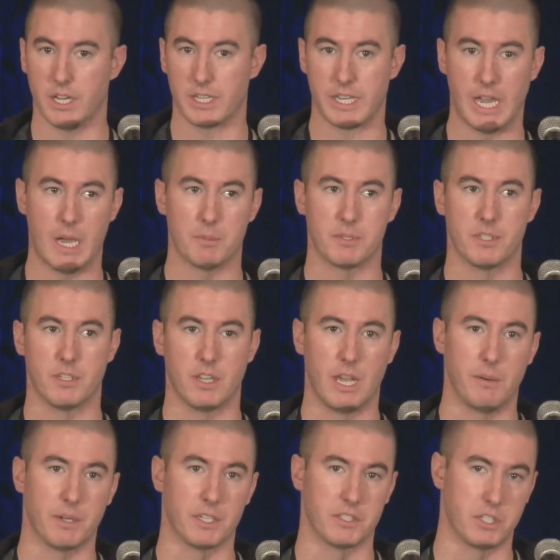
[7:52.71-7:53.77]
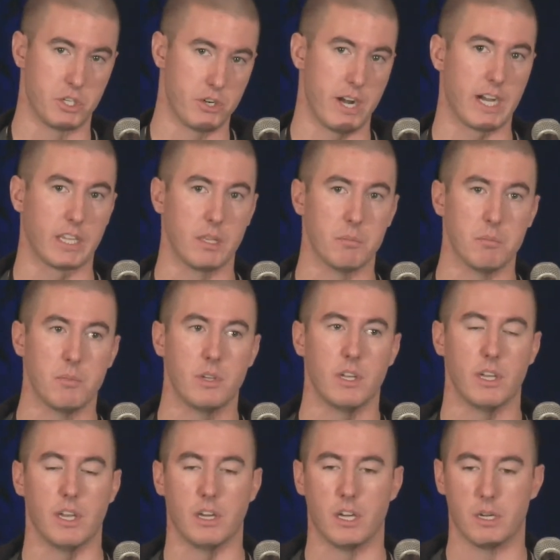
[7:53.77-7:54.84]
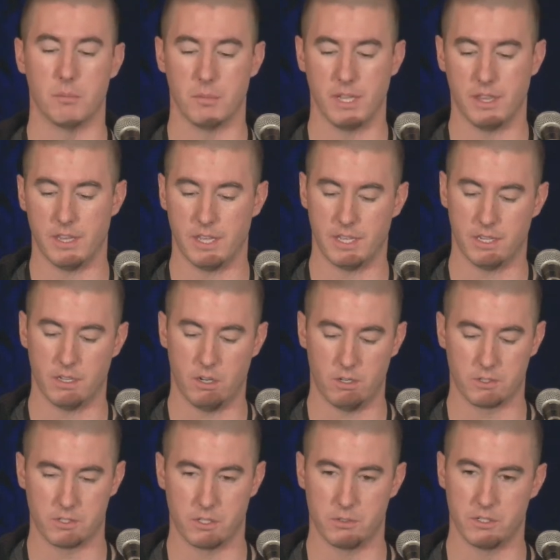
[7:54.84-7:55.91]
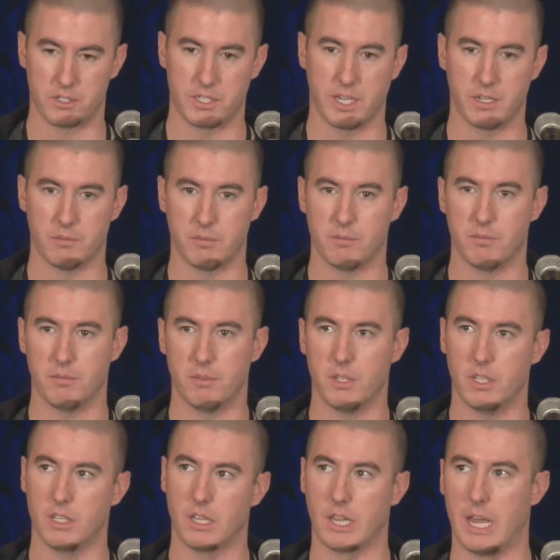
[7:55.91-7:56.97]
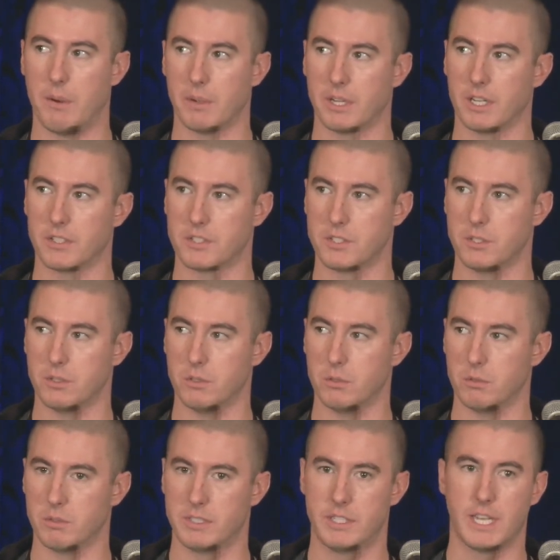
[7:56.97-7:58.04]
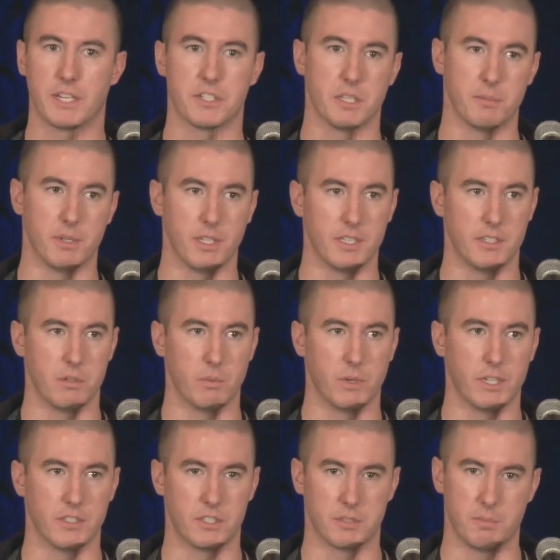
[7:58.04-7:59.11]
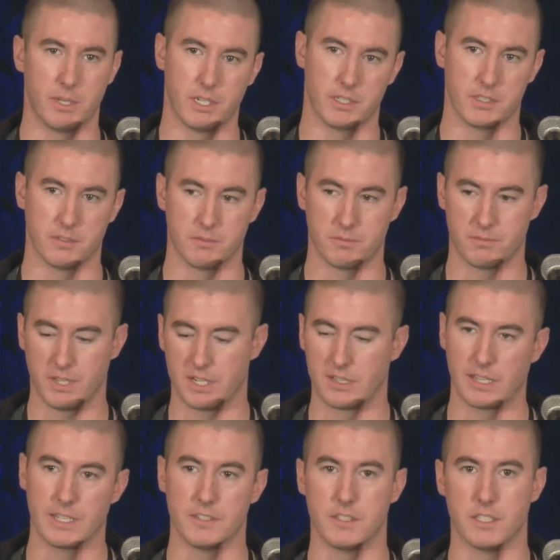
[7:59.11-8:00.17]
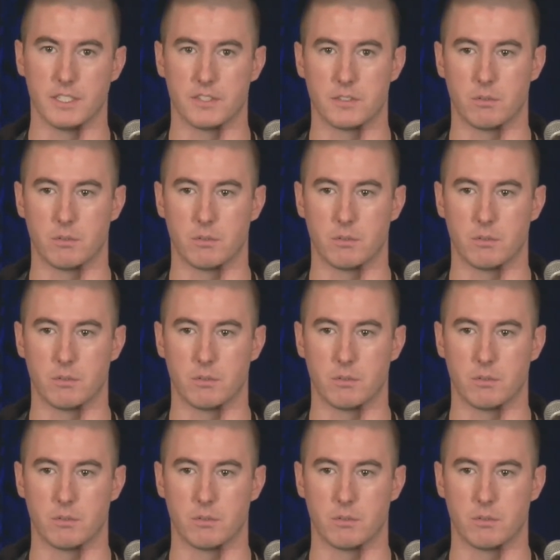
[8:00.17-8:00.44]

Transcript: gaps and allowing us to track them, and then also just kind of allowing us to catch them in easy ways just because of kind of laziness